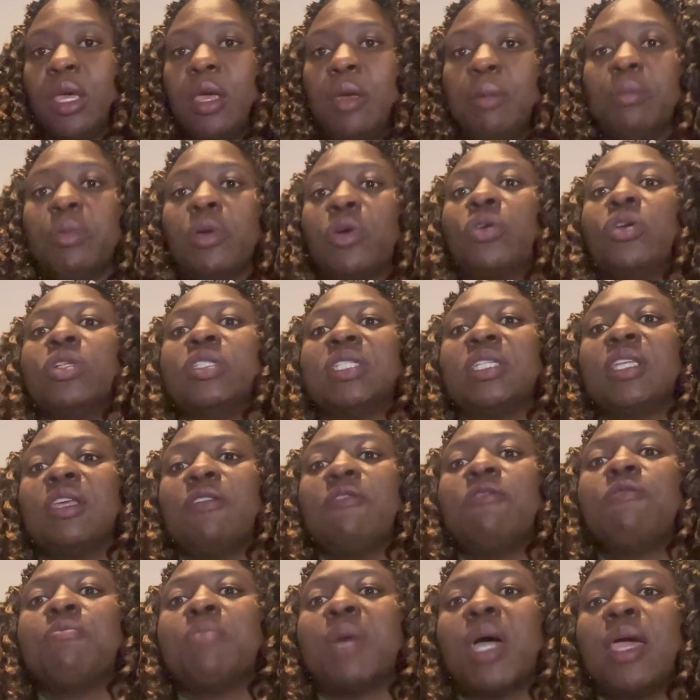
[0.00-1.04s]
because
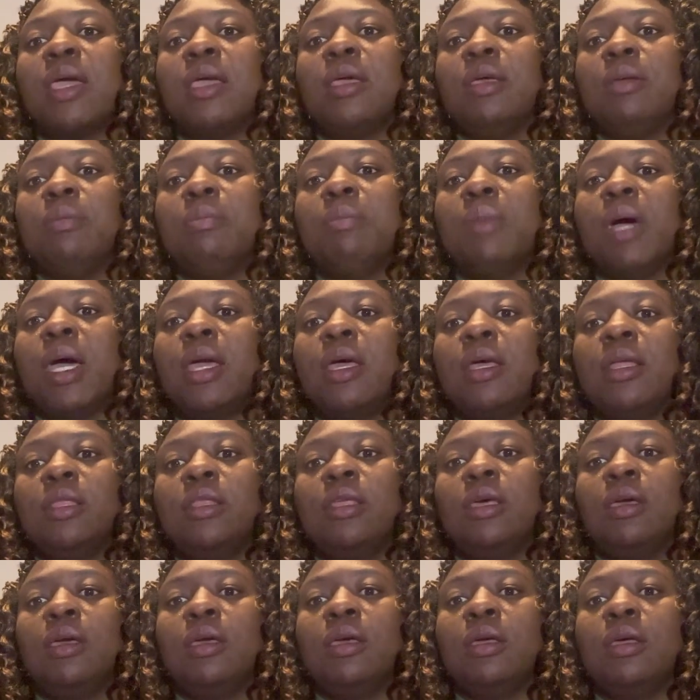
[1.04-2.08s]
if
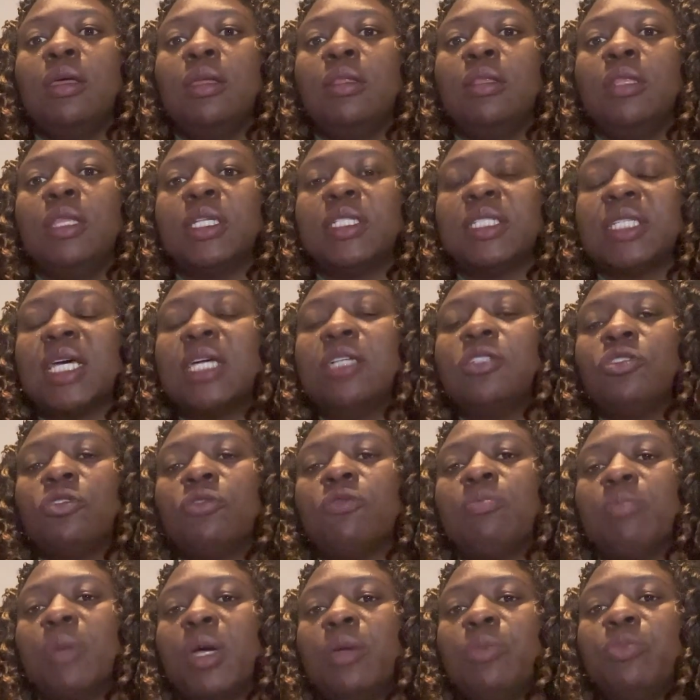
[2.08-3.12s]
the size of
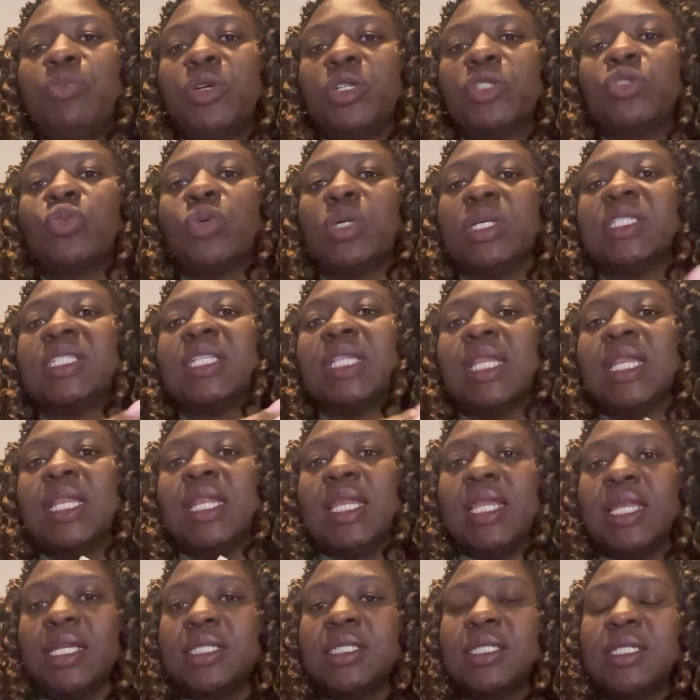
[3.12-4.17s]
my breast was
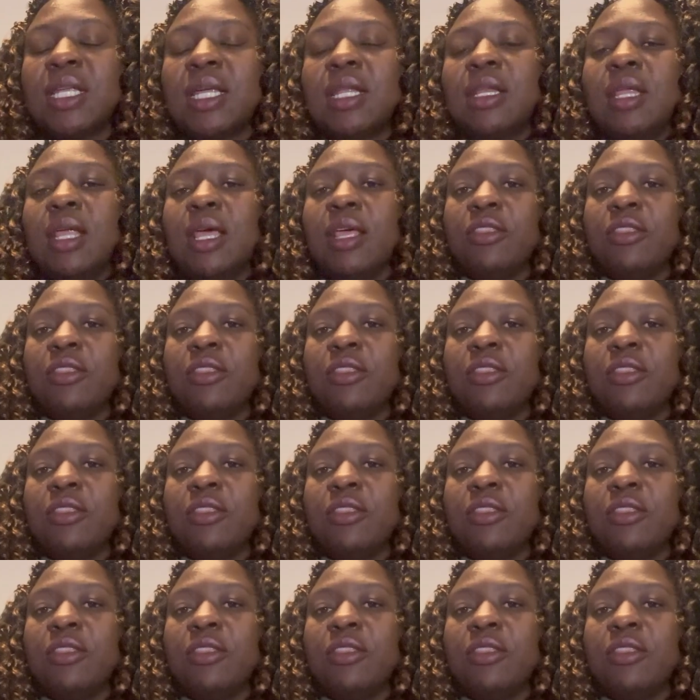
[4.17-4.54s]
less than